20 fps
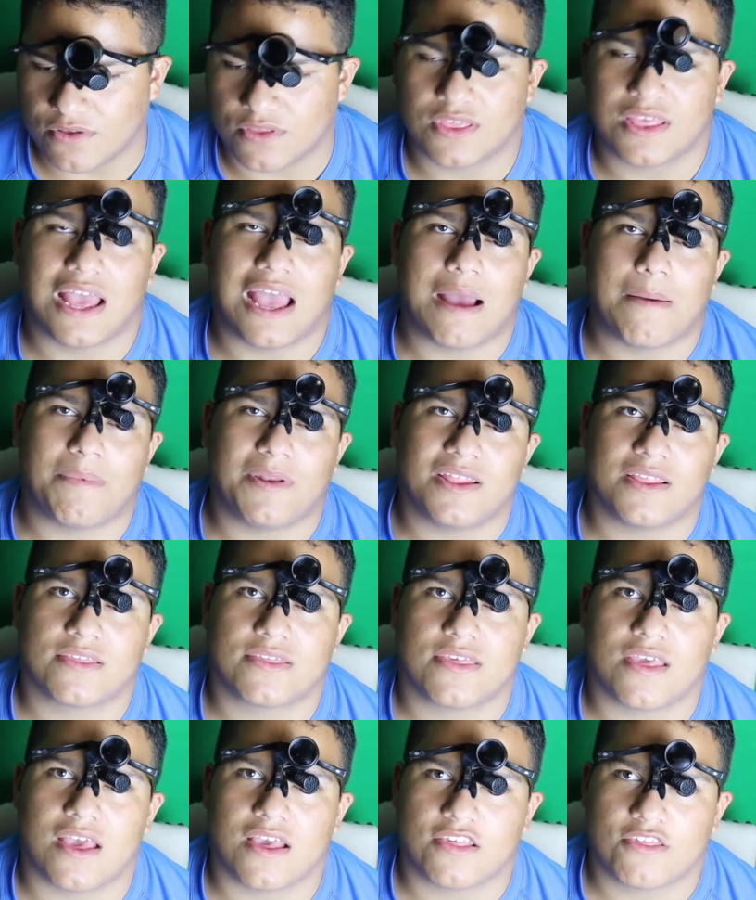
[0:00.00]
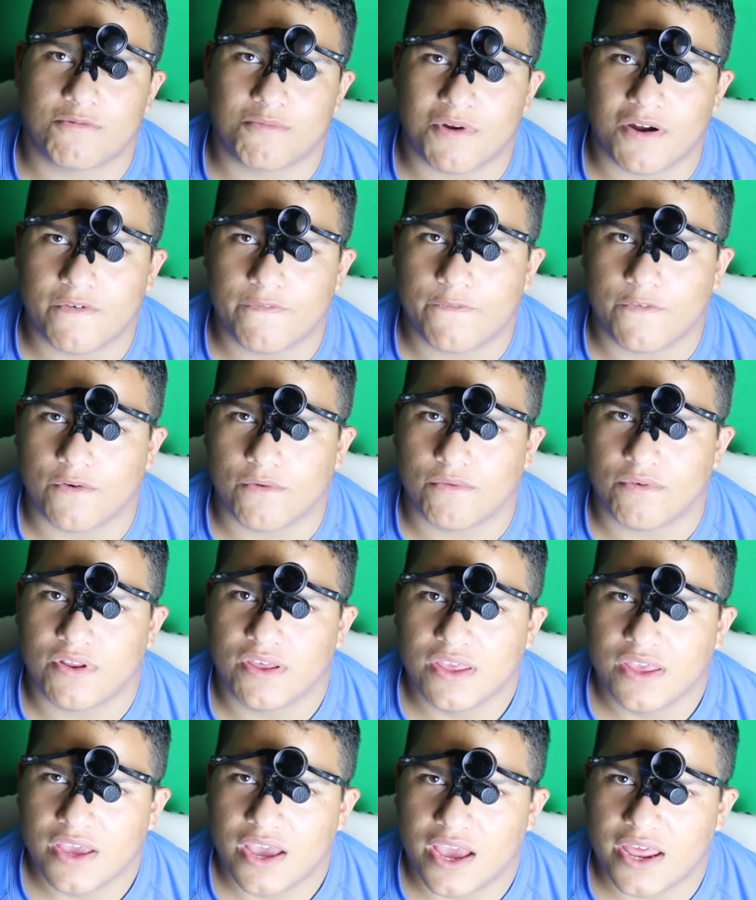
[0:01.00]
tablet-sized smartphone,
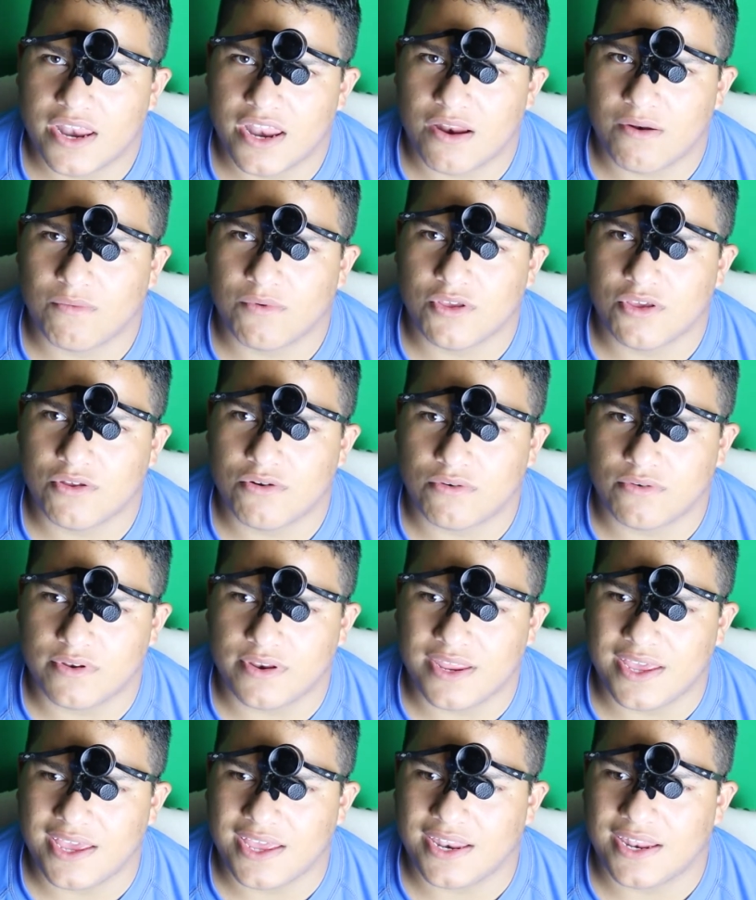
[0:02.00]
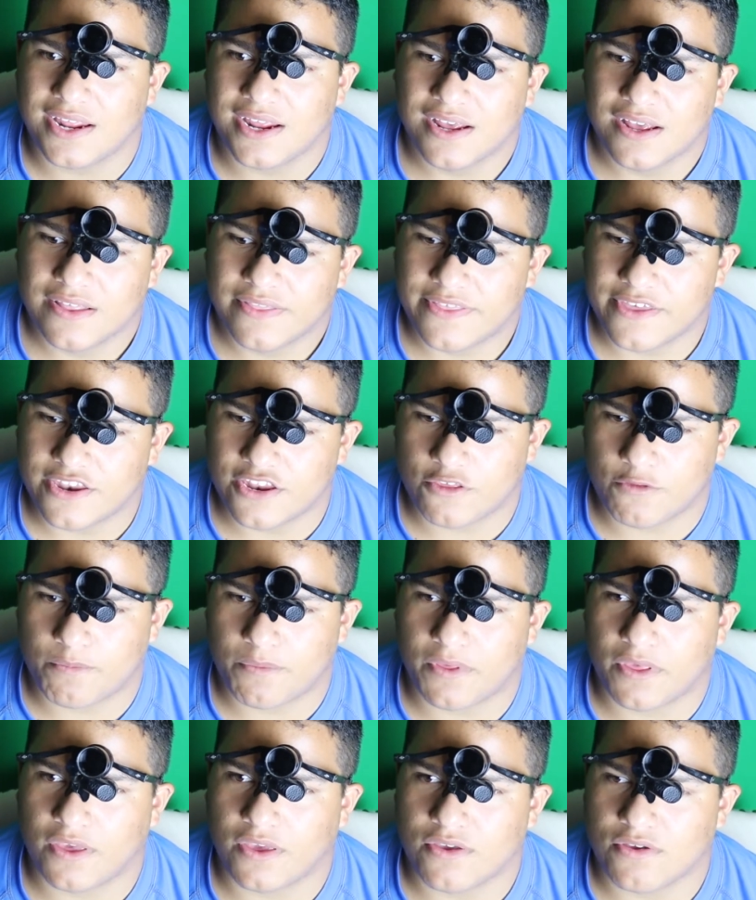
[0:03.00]
and then when you don't need the
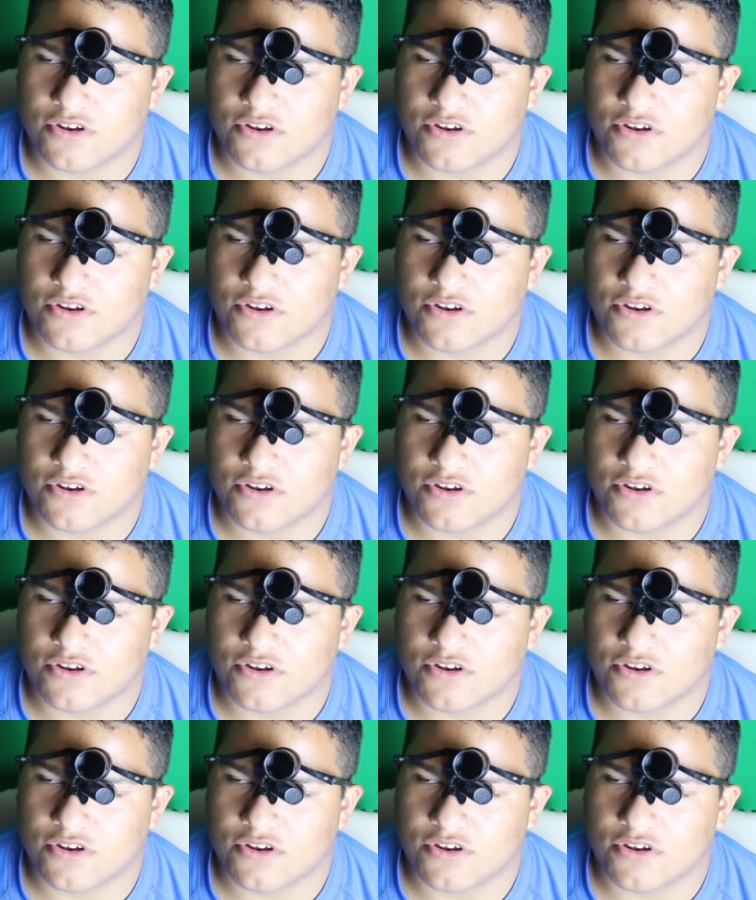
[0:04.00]
display,